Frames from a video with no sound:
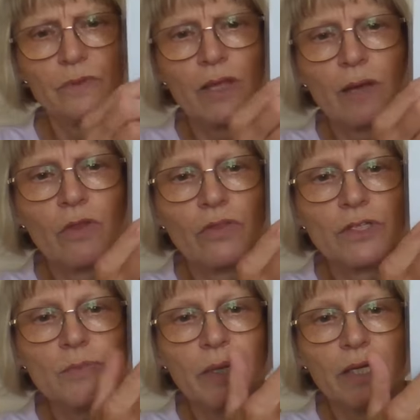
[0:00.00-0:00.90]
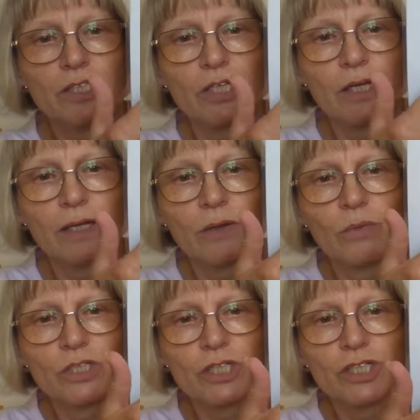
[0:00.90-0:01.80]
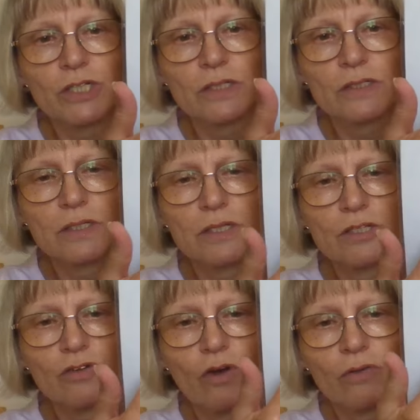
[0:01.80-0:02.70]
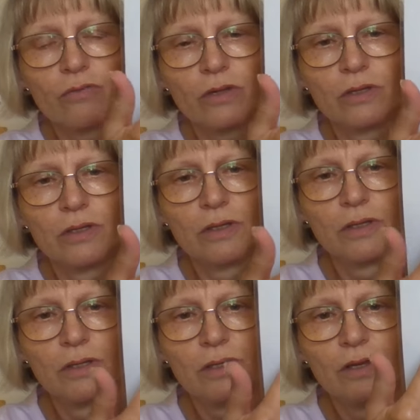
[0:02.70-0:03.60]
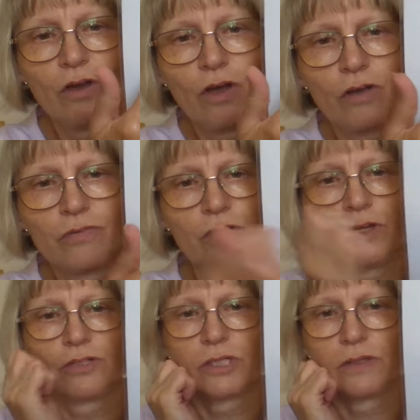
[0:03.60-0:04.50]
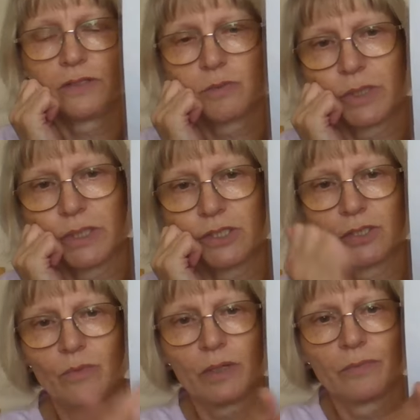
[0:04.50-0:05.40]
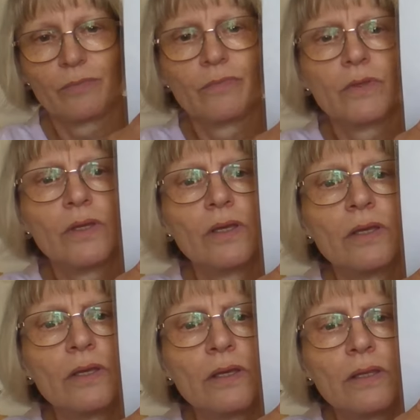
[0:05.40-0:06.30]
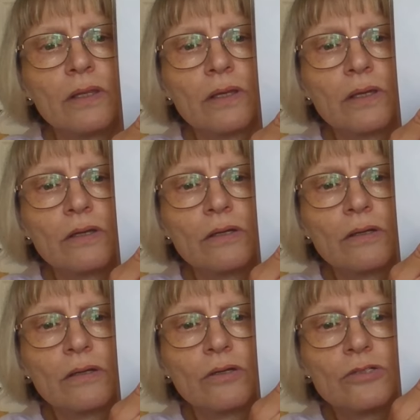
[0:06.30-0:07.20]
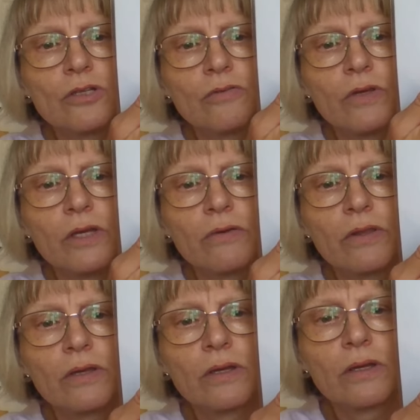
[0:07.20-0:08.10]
I'm on this page here now, which, as you can see, is an awful lot in this page. Well, it cuts off here, I think.